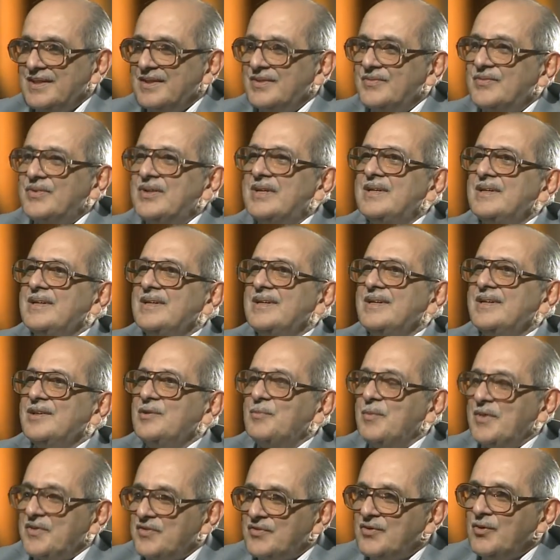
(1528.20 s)
See,
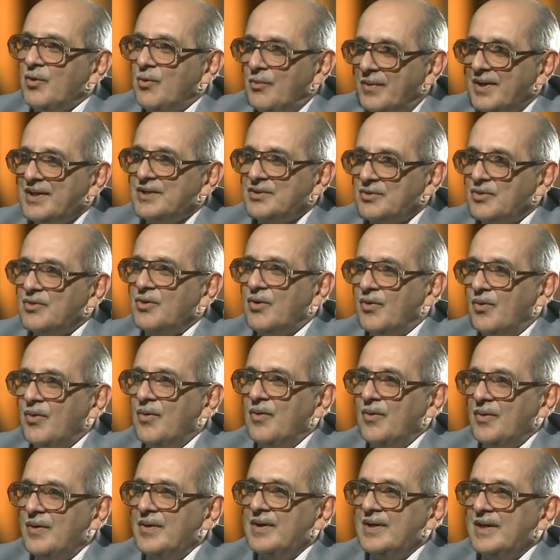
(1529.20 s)
you must know when to
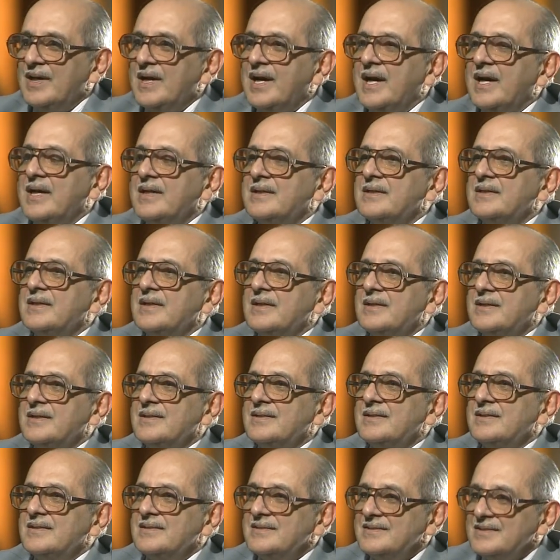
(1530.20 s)
go. And
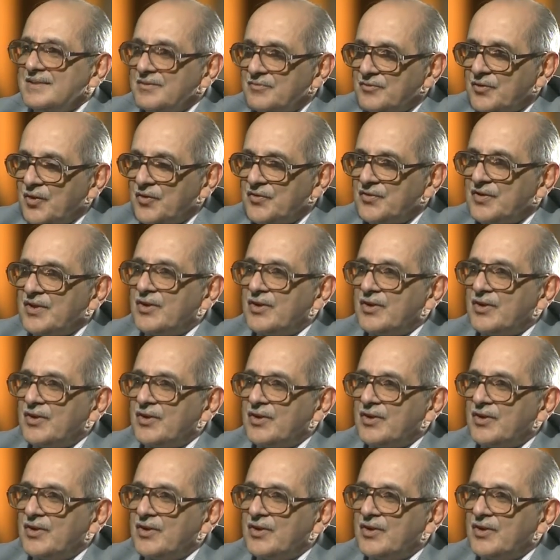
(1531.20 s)
of course,